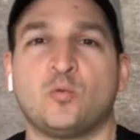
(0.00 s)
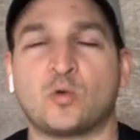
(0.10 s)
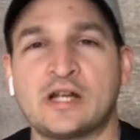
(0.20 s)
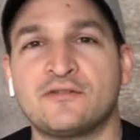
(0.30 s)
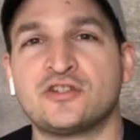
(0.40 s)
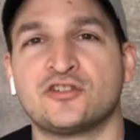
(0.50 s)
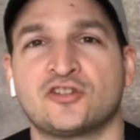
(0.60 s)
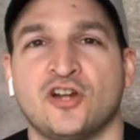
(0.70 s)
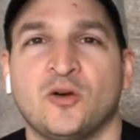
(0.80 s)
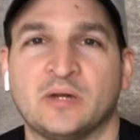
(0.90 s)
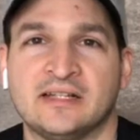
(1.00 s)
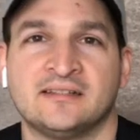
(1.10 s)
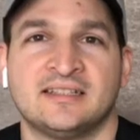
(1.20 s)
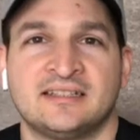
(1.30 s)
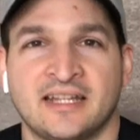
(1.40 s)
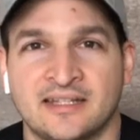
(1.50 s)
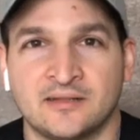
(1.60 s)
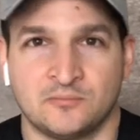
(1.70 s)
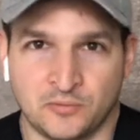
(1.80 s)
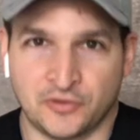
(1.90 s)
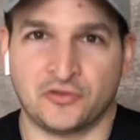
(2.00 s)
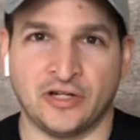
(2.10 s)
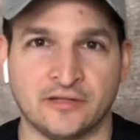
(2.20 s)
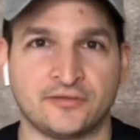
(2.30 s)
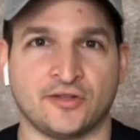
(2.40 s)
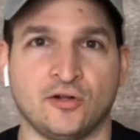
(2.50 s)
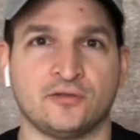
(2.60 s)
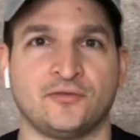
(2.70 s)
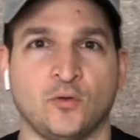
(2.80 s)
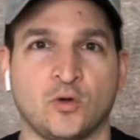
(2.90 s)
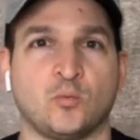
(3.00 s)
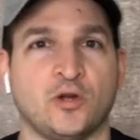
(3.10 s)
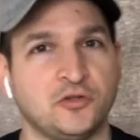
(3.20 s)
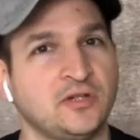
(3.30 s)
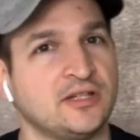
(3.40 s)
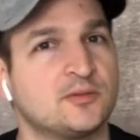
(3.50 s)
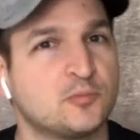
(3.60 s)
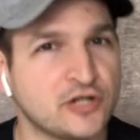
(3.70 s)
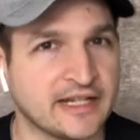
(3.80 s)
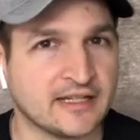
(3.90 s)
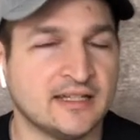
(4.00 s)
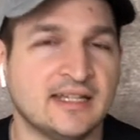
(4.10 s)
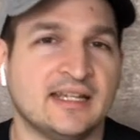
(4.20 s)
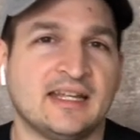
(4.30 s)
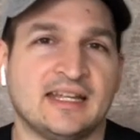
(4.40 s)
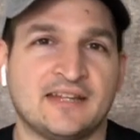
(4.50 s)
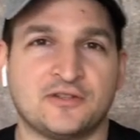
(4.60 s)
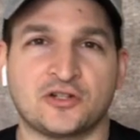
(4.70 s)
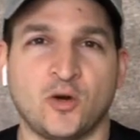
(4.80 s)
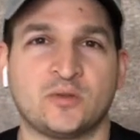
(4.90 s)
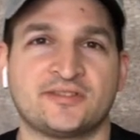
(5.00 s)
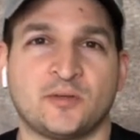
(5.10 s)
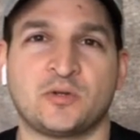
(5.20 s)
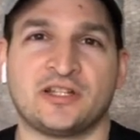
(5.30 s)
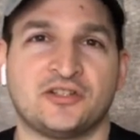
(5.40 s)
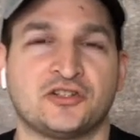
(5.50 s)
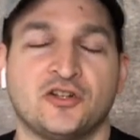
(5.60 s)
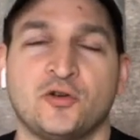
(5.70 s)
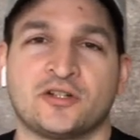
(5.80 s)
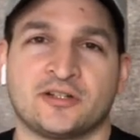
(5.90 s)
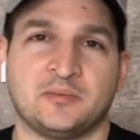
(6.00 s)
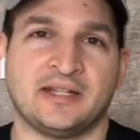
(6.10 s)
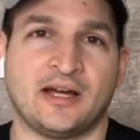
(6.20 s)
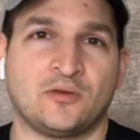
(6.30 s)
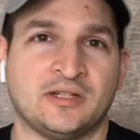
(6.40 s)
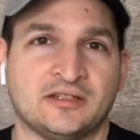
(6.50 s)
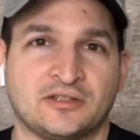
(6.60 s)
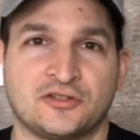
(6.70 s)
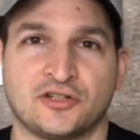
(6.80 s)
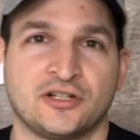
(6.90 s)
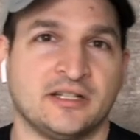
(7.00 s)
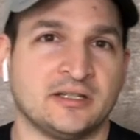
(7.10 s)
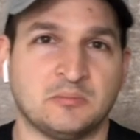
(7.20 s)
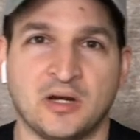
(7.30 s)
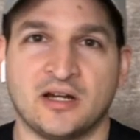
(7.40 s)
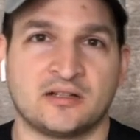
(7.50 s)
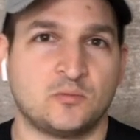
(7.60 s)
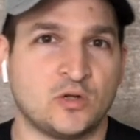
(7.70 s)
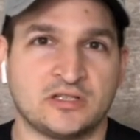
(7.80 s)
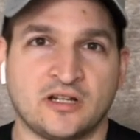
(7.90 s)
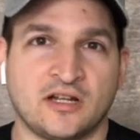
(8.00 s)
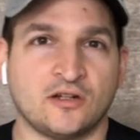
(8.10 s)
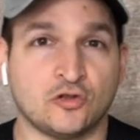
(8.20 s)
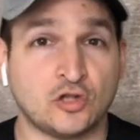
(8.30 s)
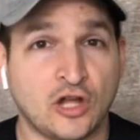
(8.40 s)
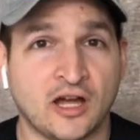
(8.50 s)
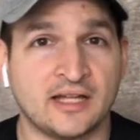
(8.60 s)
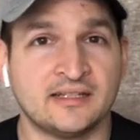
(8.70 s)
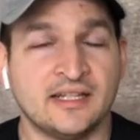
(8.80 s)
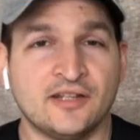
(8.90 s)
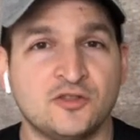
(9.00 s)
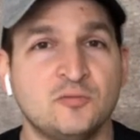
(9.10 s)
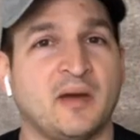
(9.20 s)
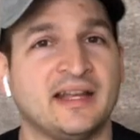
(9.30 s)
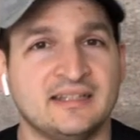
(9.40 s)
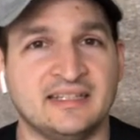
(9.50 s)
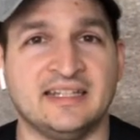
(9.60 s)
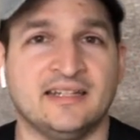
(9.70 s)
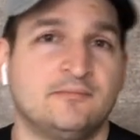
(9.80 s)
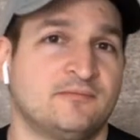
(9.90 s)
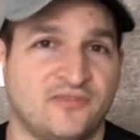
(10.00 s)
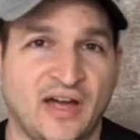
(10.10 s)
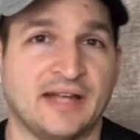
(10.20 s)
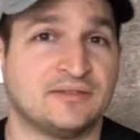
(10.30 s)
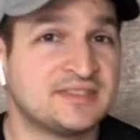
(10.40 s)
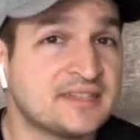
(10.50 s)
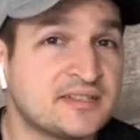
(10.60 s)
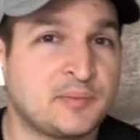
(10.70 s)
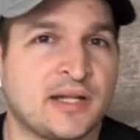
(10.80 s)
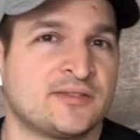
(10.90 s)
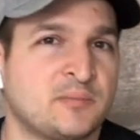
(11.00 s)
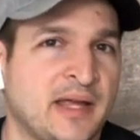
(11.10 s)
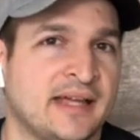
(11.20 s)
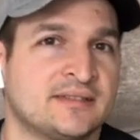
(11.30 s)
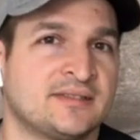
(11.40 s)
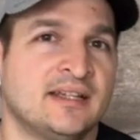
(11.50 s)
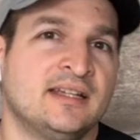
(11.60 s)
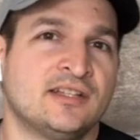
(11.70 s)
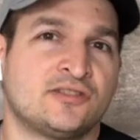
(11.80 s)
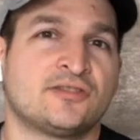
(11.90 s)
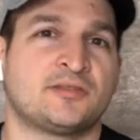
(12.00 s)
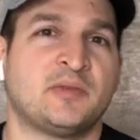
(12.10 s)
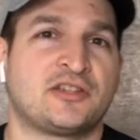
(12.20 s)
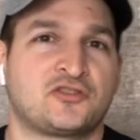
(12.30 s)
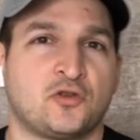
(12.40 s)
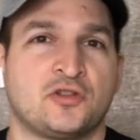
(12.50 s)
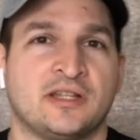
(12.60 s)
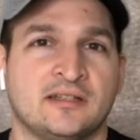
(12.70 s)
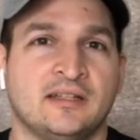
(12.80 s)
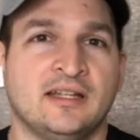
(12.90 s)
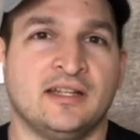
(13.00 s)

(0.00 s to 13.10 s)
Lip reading: Wherever you're going, take it with a grain of salt for what you need to bring. If you're going somewhere that you're going to be out in the dirt, in the mud, whatnot a lot, you might need 5-6 pairs of pants just to make sure that